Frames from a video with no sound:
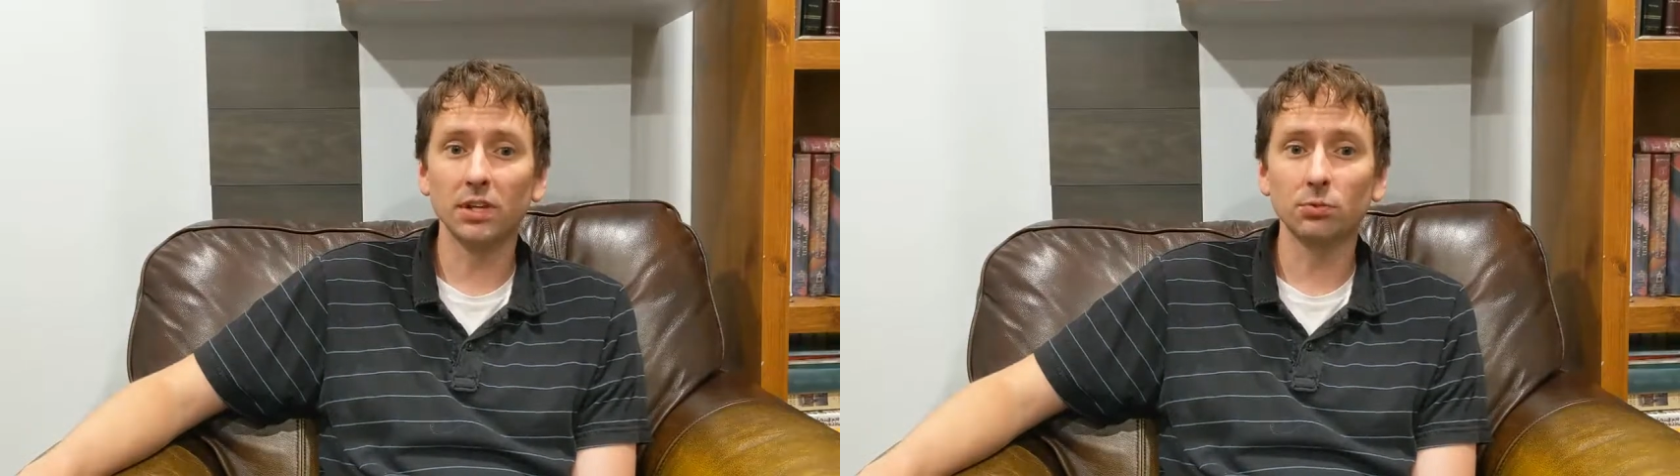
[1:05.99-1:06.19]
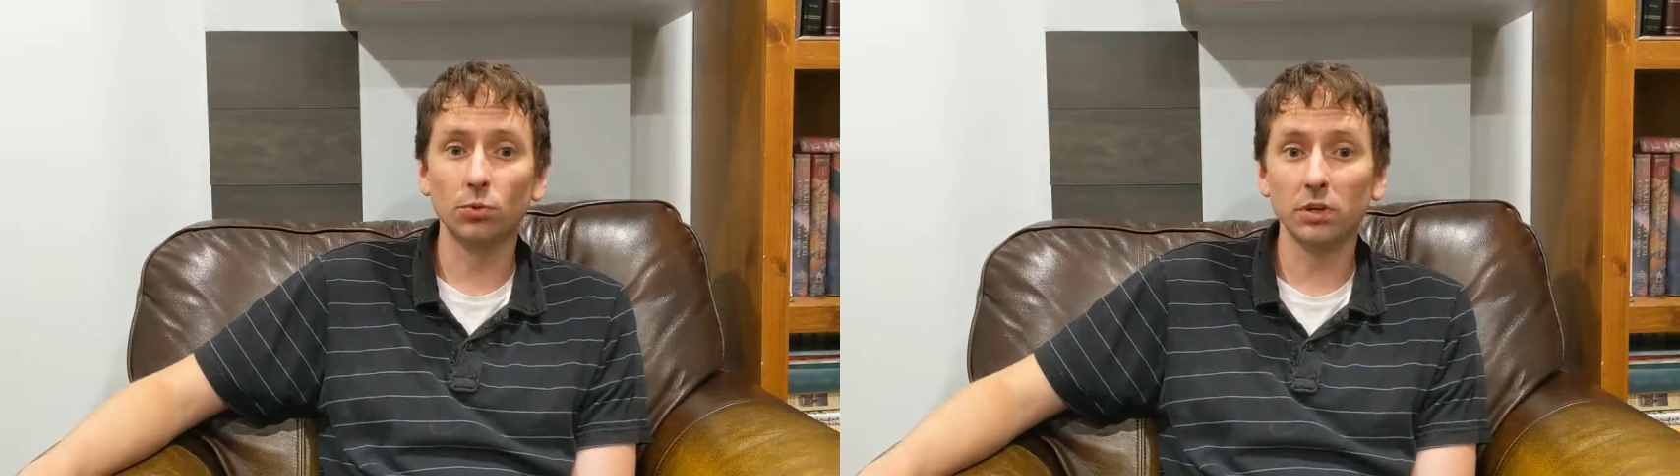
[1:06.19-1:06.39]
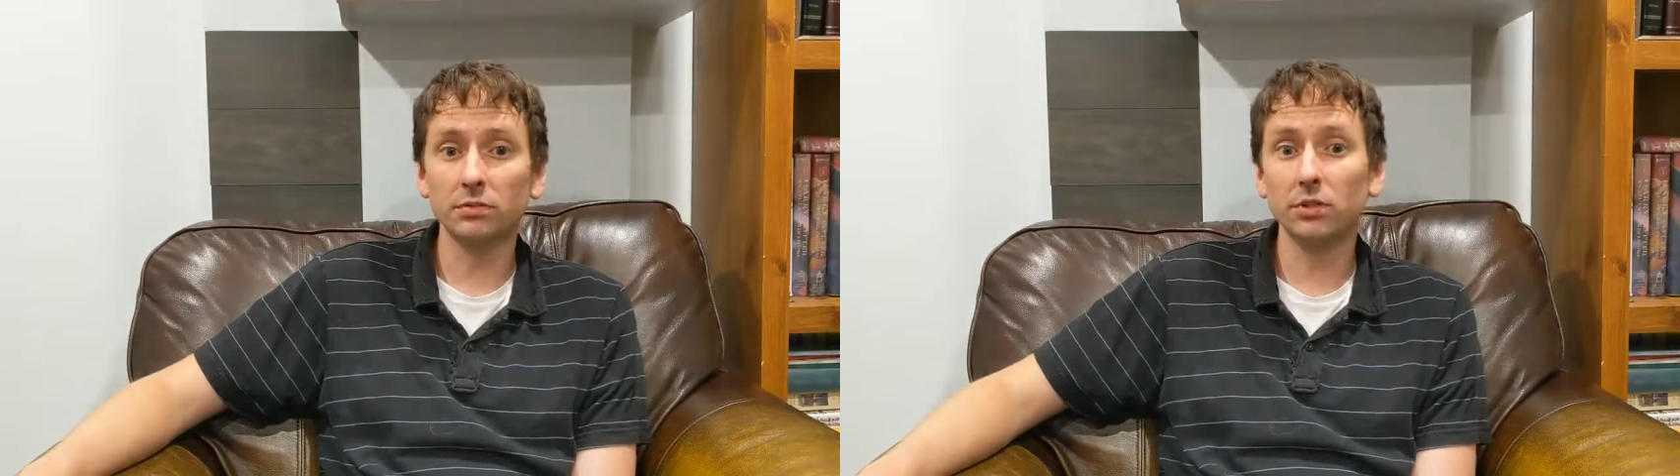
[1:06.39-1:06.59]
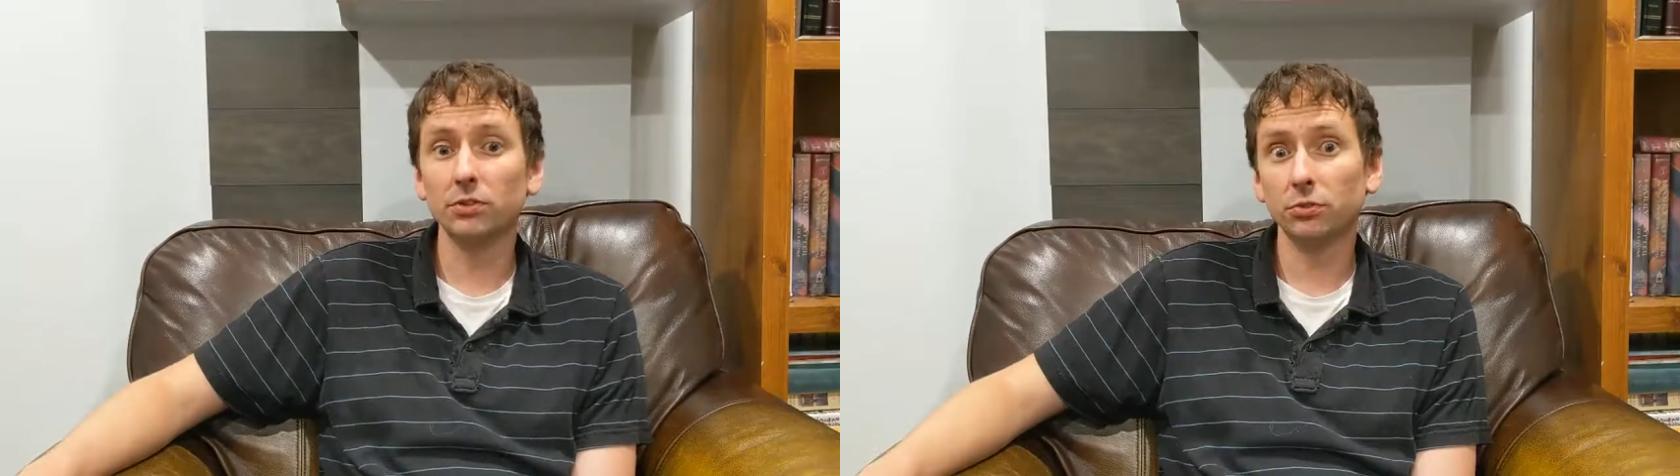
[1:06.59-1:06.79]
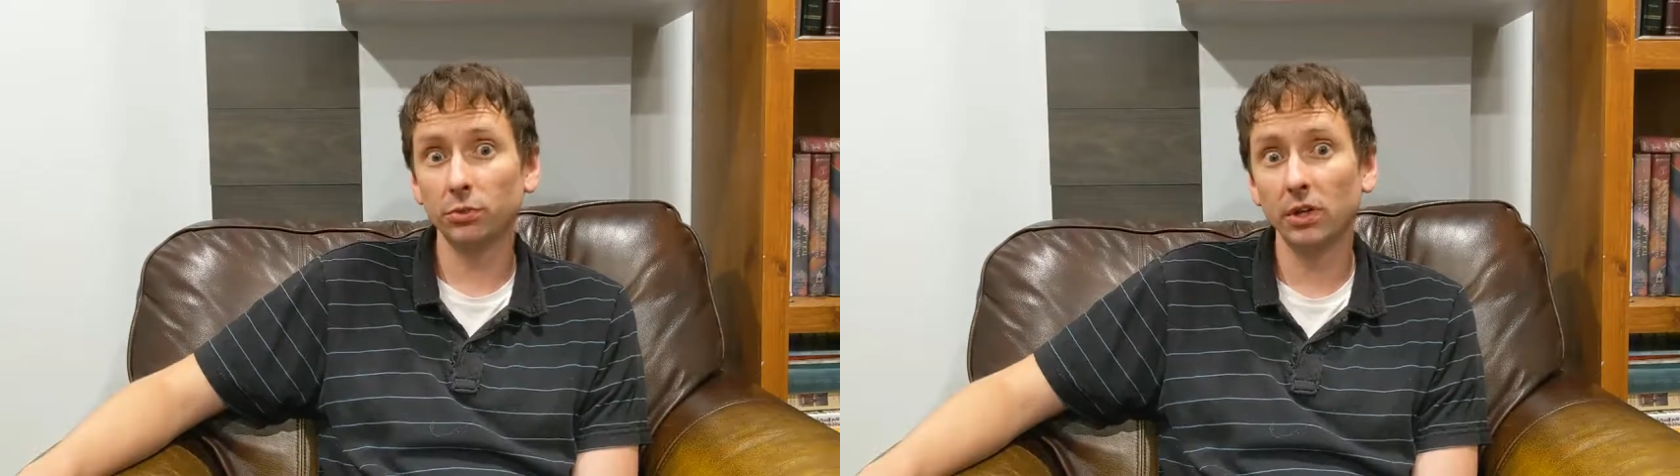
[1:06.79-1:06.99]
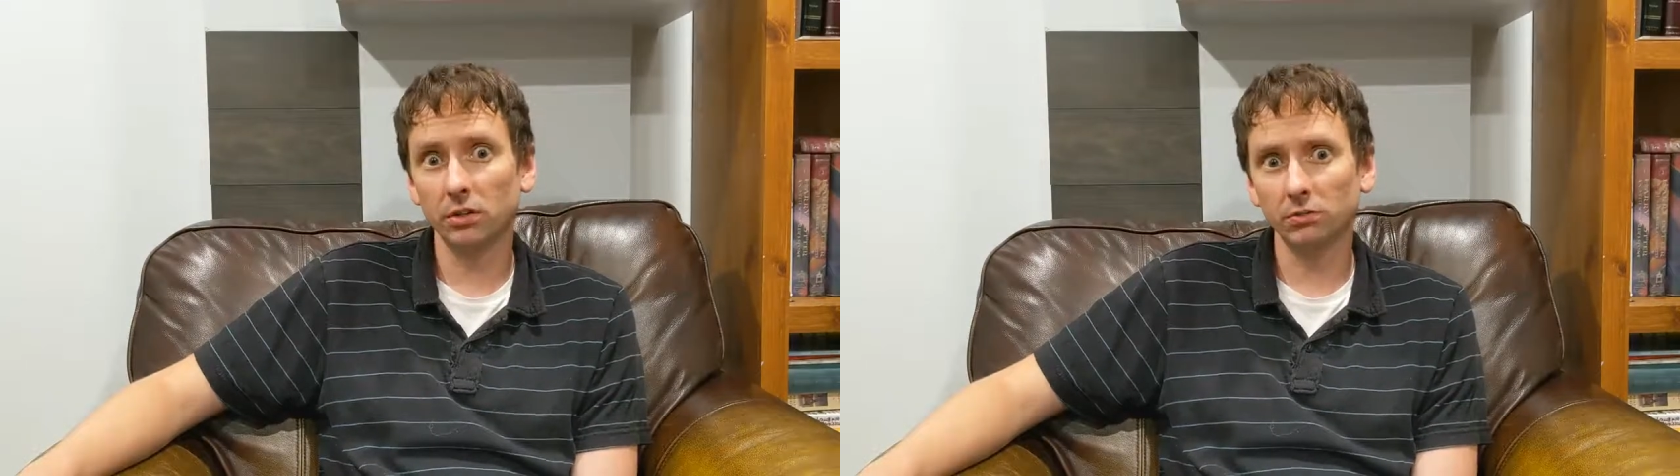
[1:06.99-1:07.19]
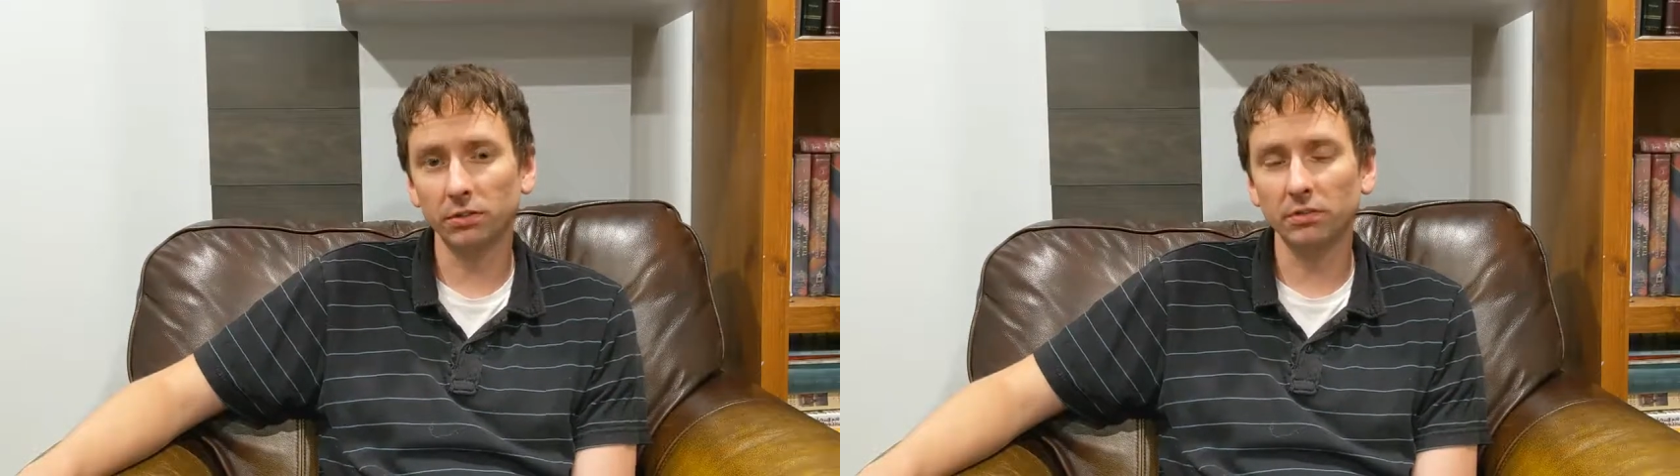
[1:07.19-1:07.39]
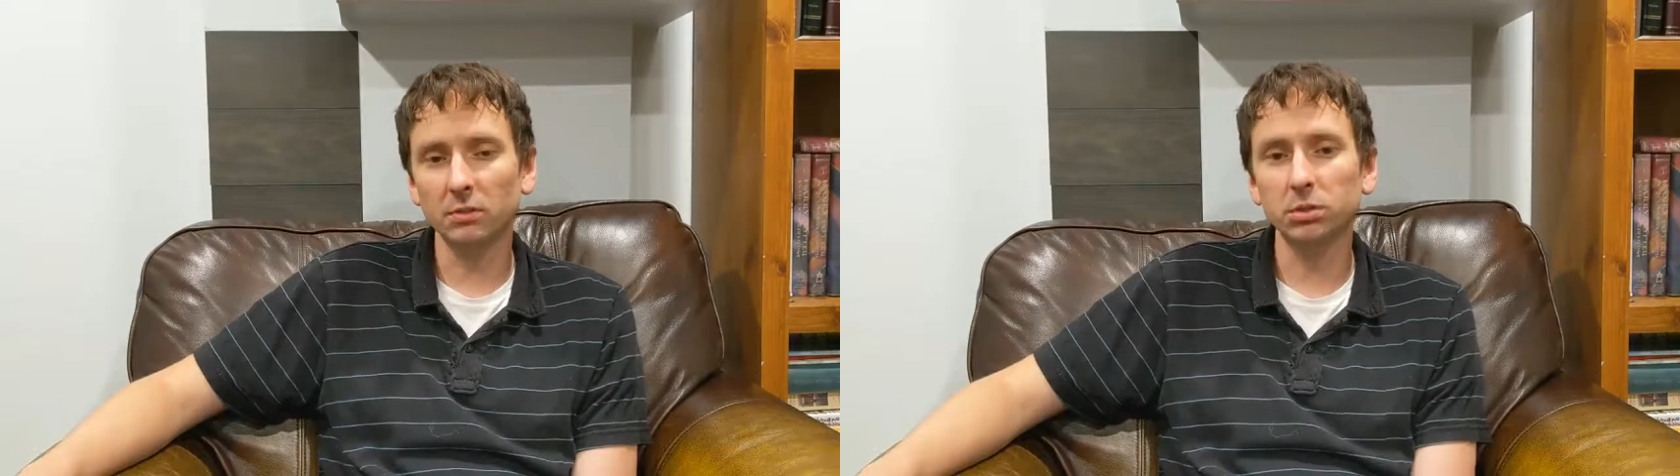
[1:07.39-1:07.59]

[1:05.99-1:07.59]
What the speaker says: as one of those 350